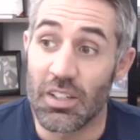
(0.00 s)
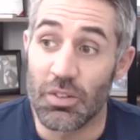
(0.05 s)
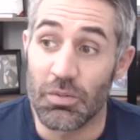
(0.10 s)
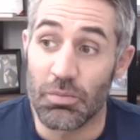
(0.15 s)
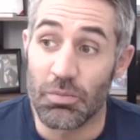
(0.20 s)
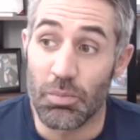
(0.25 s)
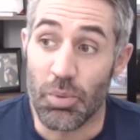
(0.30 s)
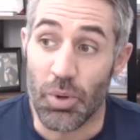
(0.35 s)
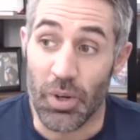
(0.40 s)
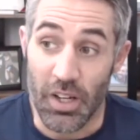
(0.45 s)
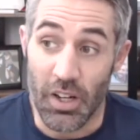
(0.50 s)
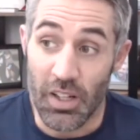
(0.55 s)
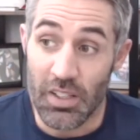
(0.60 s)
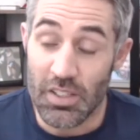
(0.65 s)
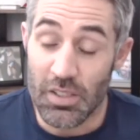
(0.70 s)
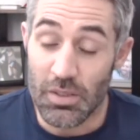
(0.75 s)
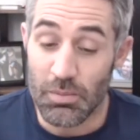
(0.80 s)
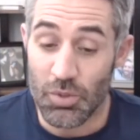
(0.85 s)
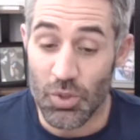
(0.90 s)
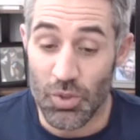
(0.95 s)
bring on
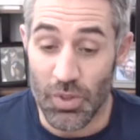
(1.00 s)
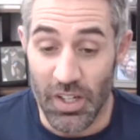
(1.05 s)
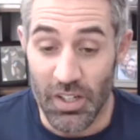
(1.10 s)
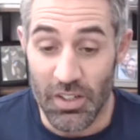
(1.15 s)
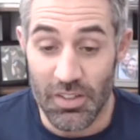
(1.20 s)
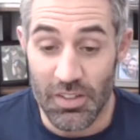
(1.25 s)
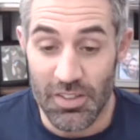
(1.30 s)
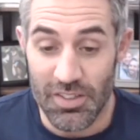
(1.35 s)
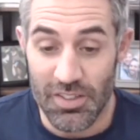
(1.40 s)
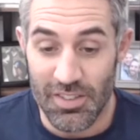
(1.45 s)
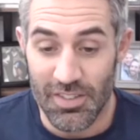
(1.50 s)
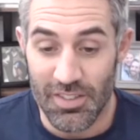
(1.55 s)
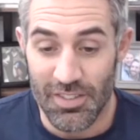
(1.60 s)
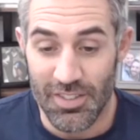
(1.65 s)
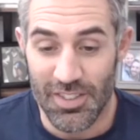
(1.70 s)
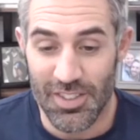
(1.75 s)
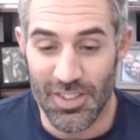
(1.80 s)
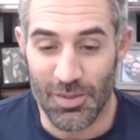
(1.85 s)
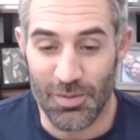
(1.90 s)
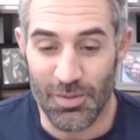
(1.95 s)
some trainers,
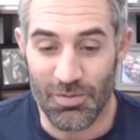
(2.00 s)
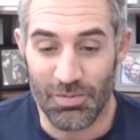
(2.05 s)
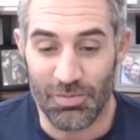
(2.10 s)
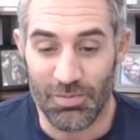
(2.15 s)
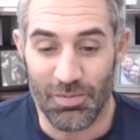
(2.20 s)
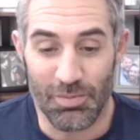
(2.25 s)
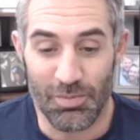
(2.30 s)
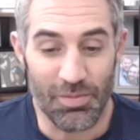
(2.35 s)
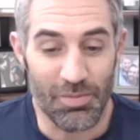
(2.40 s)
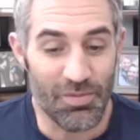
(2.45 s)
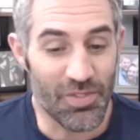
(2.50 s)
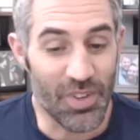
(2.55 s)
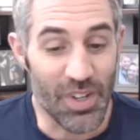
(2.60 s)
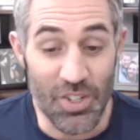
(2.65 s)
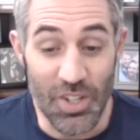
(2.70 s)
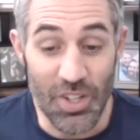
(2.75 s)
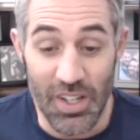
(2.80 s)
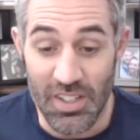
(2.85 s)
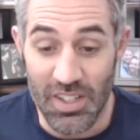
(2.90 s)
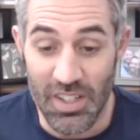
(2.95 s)
some
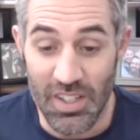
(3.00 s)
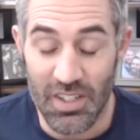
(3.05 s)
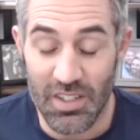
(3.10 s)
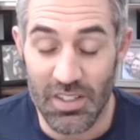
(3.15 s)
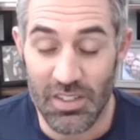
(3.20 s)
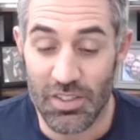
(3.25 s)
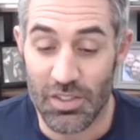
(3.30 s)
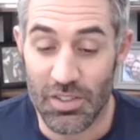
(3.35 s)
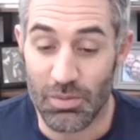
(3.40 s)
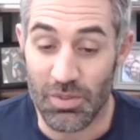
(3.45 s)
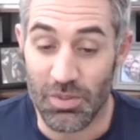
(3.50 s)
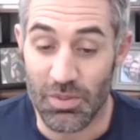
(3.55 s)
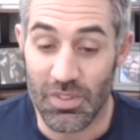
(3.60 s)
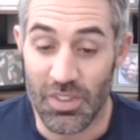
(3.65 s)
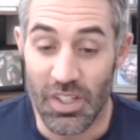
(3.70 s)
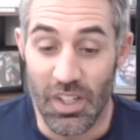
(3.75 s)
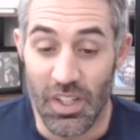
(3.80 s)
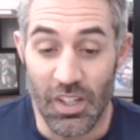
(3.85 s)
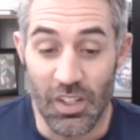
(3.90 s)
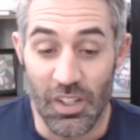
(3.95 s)
fresh ideas, some
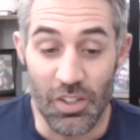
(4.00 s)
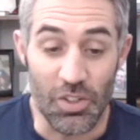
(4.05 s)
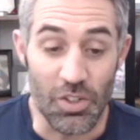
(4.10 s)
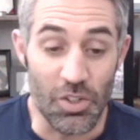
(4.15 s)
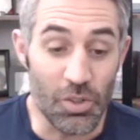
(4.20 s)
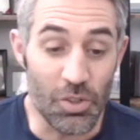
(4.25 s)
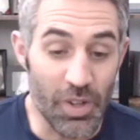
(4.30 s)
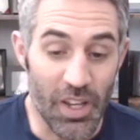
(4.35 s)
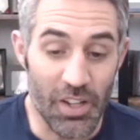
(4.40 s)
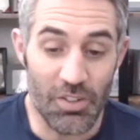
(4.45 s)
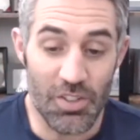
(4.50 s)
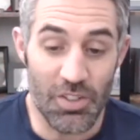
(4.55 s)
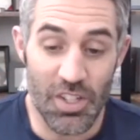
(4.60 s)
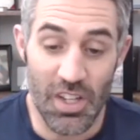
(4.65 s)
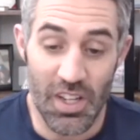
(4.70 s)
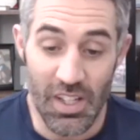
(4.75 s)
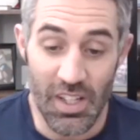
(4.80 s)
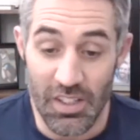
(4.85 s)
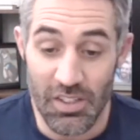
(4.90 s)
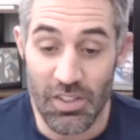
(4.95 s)
new
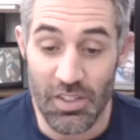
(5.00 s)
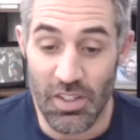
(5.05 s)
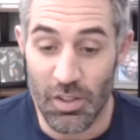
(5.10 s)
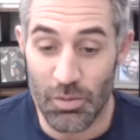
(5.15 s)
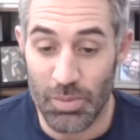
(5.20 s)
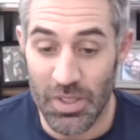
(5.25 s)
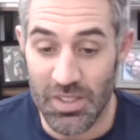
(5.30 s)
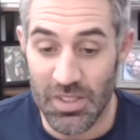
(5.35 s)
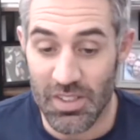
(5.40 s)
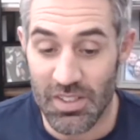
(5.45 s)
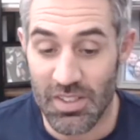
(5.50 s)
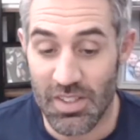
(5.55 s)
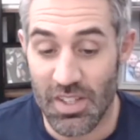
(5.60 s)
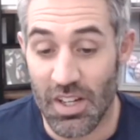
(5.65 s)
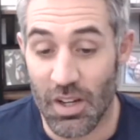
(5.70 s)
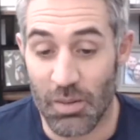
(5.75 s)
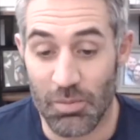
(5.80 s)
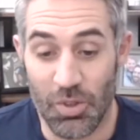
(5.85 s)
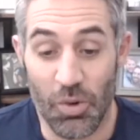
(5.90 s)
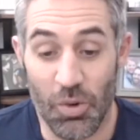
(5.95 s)
energy into the business, then
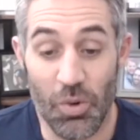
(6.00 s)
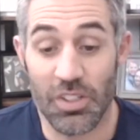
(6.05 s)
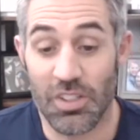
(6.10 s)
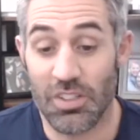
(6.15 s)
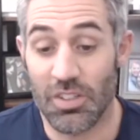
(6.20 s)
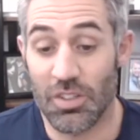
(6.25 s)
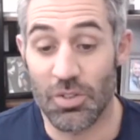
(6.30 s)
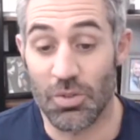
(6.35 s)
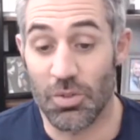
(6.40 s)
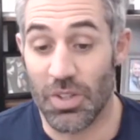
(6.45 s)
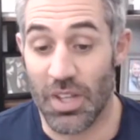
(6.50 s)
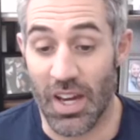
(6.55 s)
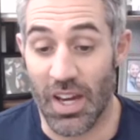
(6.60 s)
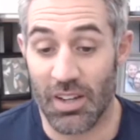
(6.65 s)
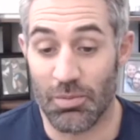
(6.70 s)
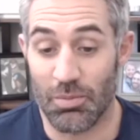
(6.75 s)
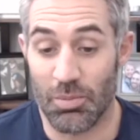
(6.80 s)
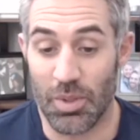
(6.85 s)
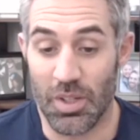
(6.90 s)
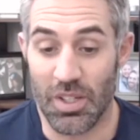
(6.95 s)
I'm going to do that
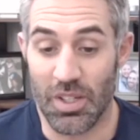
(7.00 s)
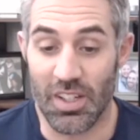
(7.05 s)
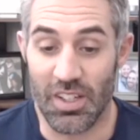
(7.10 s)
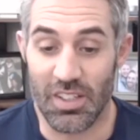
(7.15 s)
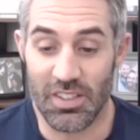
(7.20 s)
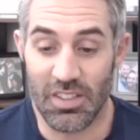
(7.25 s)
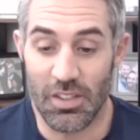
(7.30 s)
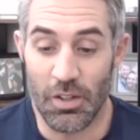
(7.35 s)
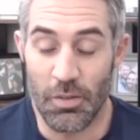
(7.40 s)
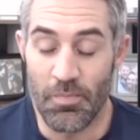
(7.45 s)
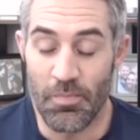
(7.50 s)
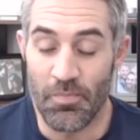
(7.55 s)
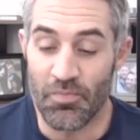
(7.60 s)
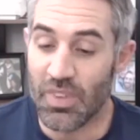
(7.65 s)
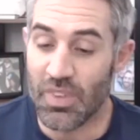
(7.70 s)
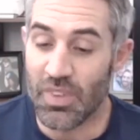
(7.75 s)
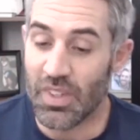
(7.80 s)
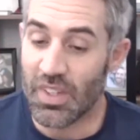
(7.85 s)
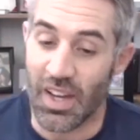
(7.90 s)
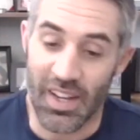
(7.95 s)
because
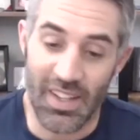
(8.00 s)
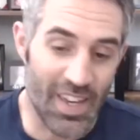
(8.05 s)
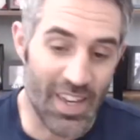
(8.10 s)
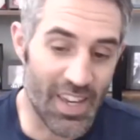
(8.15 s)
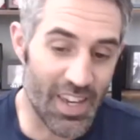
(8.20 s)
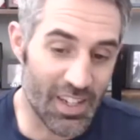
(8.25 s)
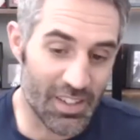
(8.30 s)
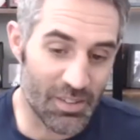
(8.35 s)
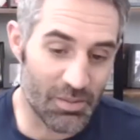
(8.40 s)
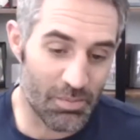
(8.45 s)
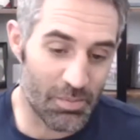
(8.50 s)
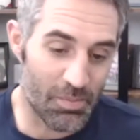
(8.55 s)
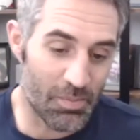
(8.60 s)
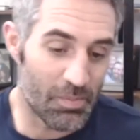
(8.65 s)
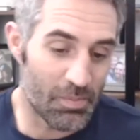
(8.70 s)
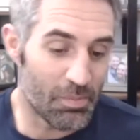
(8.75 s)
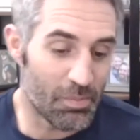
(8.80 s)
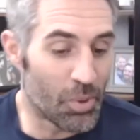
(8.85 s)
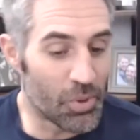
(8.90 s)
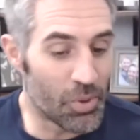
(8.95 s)
I can't
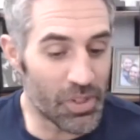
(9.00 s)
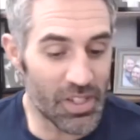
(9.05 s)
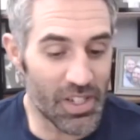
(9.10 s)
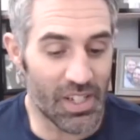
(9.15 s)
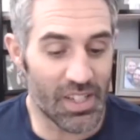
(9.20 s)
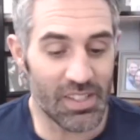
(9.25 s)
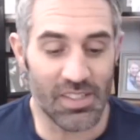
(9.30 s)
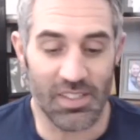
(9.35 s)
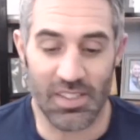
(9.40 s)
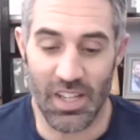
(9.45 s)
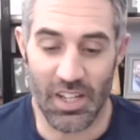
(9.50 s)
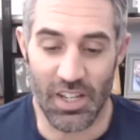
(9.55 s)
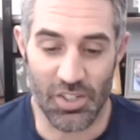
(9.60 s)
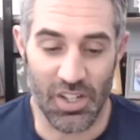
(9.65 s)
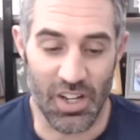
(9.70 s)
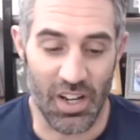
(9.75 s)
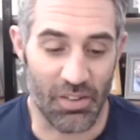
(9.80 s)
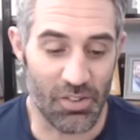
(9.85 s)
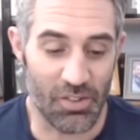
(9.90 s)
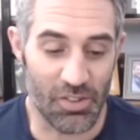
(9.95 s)
put in
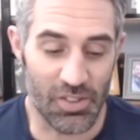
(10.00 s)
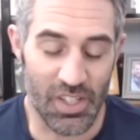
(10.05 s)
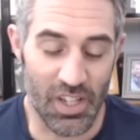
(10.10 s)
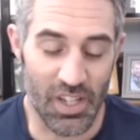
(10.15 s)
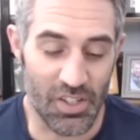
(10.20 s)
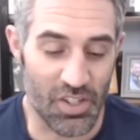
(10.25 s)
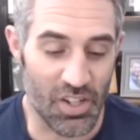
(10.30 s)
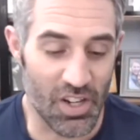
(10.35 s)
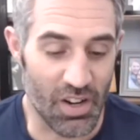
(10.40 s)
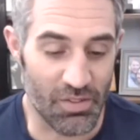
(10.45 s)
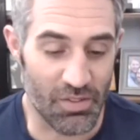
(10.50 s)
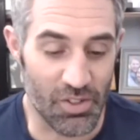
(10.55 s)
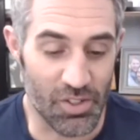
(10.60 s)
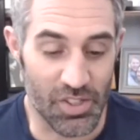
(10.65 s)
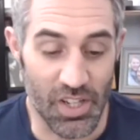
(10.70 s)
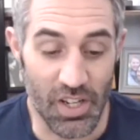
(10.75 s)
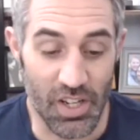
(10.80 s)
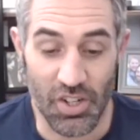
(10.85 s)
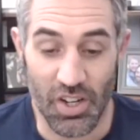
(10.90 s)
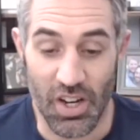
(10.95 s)
session after session after
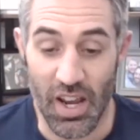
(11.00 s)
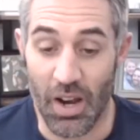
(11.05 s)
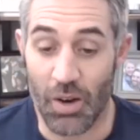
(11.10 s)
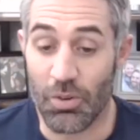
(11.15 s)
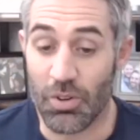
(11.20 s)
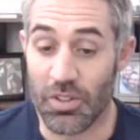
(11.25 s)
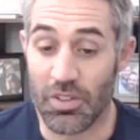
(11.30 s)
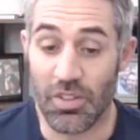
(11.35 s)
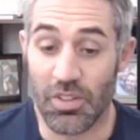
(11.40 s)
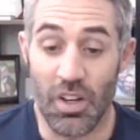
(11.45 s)
session hours